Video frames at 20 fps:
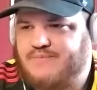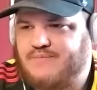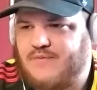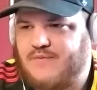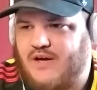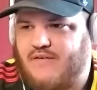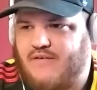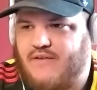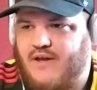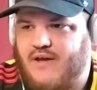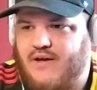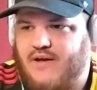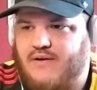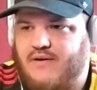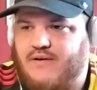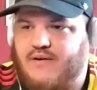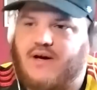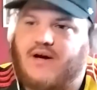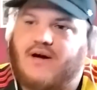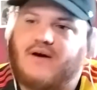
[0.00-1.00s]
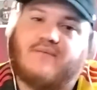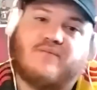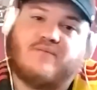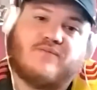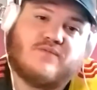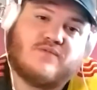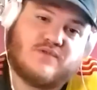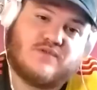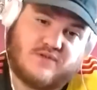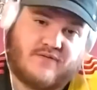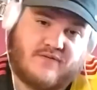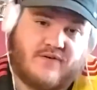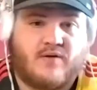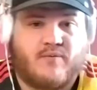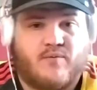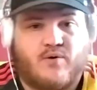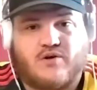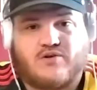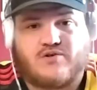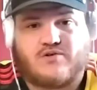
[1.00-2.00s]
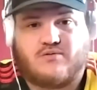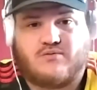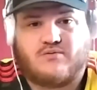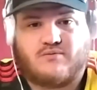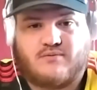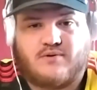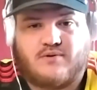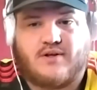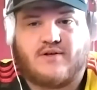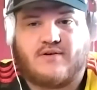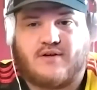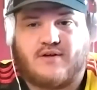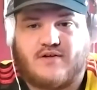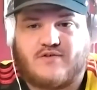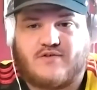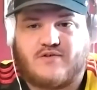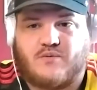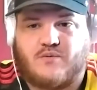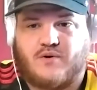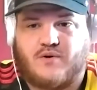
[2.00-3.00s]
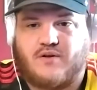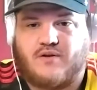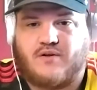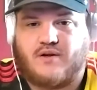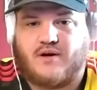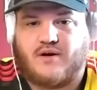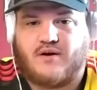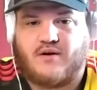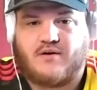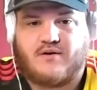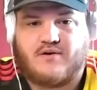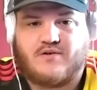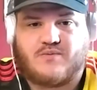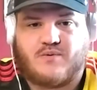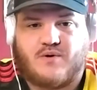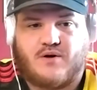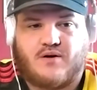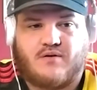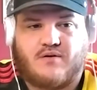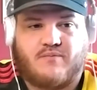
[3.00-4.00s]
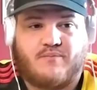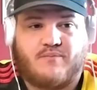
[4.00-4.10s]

then Savannah Marshall gets the win there as well.